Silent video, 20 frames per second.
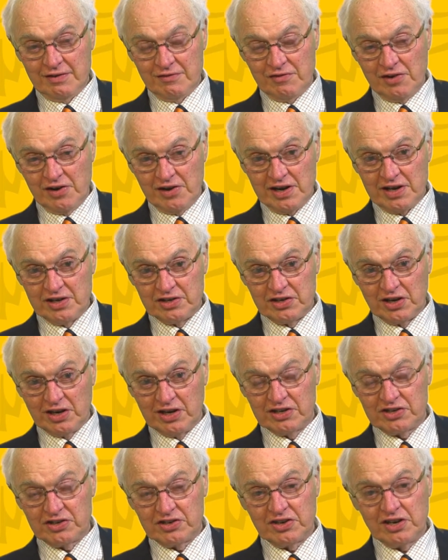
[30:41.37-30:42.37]
very
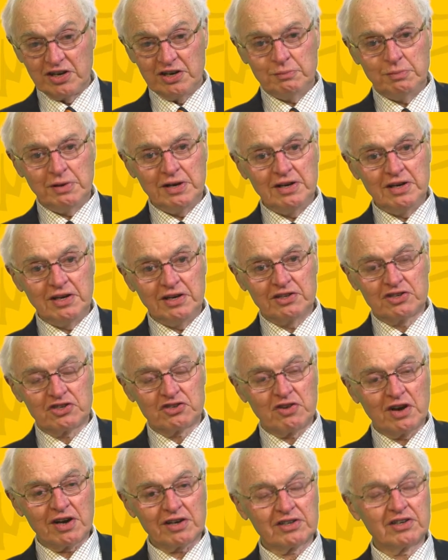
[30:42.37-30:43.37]
intelligent. He'd been
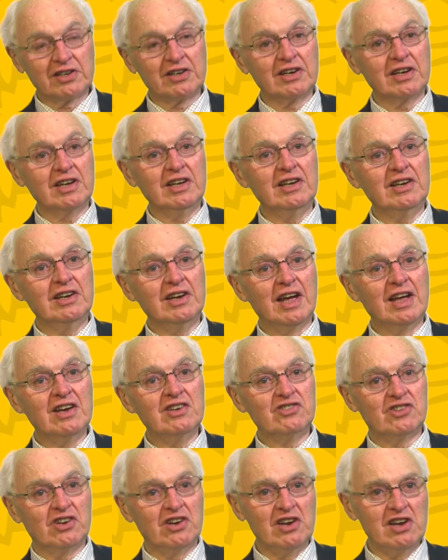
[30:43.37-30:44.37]
instructor in
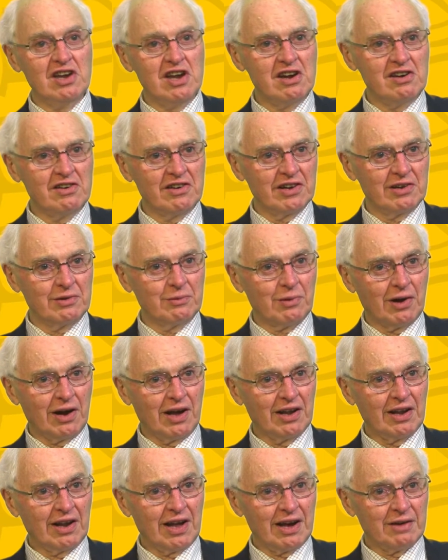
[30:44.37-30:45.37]
engineering
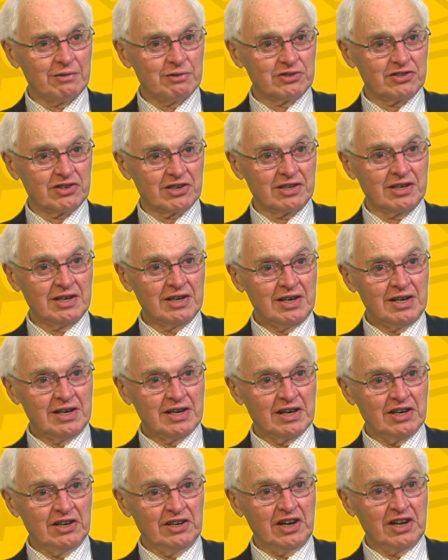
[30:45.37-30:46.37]
while I was a
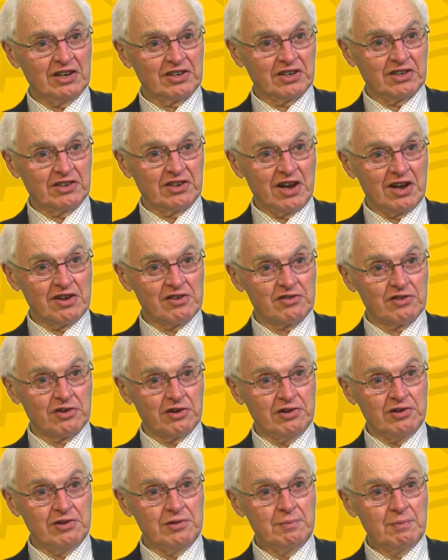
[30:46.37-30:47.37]
cadet at
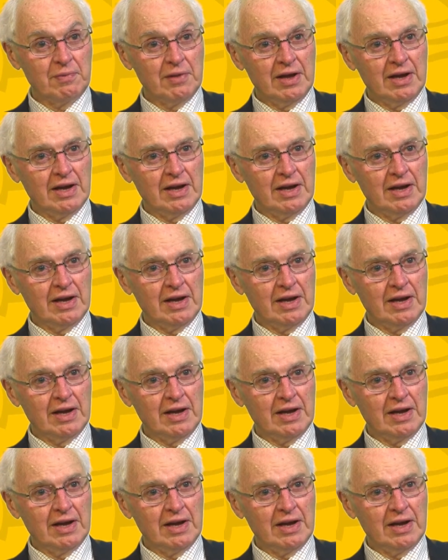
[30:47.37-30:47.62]
Duntroon,